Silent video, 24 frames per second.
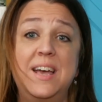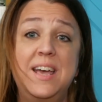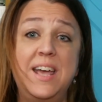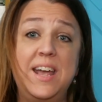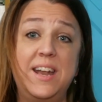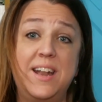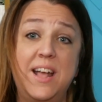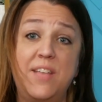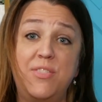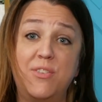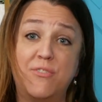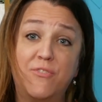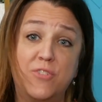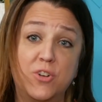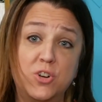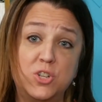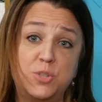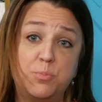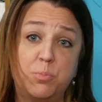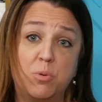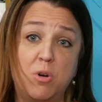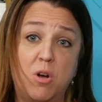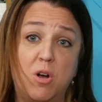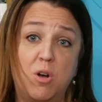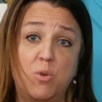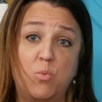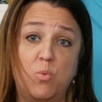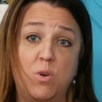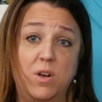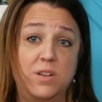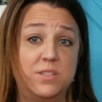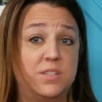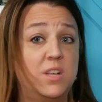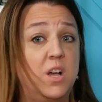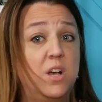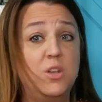It had the first prong
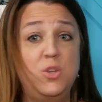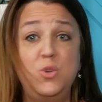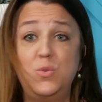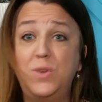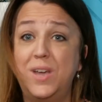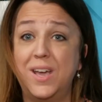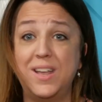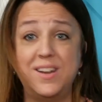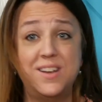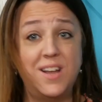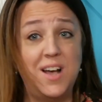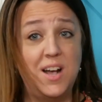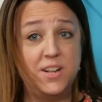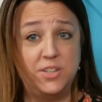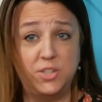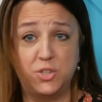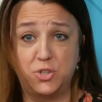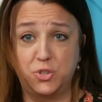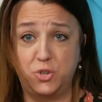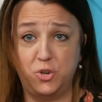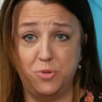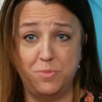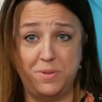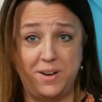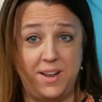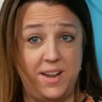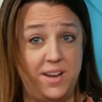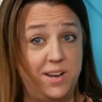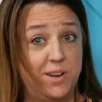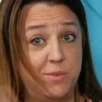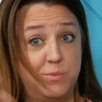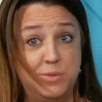was you cannot discriminate.